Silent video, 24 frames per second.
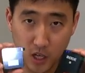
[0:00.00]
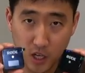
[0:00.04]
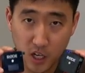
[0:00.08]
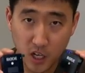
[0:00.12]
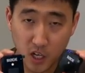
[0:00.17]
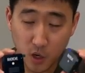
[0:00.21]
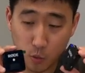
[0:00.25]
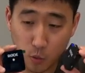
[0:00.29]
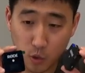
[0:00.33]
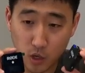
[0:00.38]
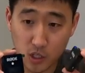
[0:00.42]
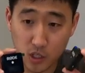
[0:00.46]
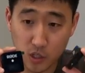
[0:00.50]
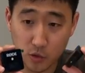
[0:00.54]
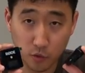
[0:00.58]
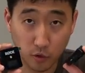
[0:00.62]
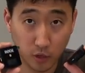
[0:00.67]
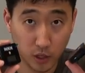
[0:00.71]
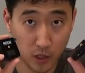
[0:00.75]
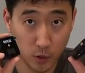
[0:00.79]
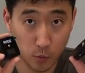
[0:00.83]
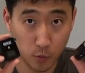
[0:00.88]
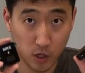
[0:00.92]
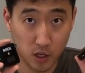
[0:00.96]
It works
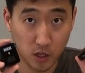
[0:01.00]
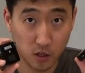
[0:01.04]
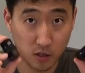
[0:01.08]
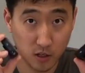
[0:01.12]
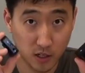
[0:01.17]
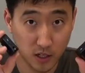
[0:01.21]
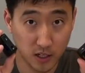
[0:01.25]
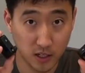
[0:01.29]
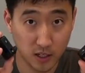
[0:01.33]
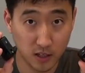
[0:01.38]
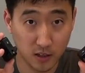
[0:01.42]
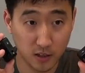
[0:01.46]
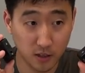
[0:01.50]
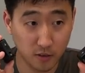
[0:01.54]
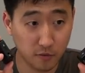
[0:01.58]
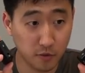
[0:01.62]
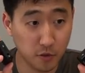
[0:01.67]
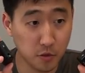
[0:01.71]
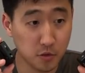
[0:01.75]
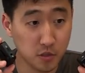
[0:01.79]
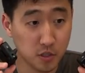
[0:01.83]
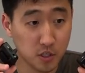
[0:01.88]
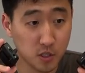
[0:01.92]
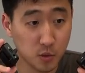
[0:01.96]
really well in the
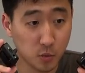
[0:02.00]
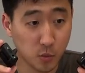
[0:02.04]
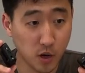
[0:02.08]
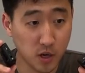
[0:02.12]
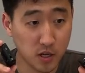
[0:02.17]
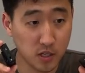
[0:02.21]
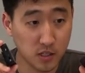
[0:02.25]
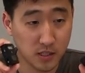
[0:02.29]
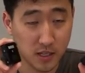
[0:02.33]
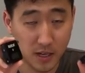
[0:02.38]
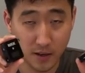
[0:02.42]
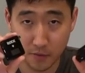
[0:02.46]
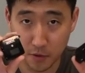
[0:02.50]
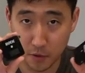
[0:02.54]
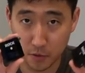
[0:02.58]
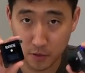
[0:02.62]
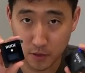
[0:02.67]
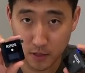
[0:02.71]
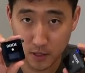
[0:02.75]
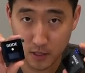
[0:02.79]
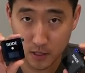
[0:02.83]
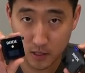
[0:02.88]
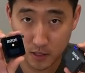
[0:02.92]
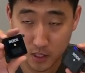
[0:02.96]
few situations I've used
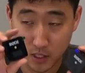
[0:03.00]
it in.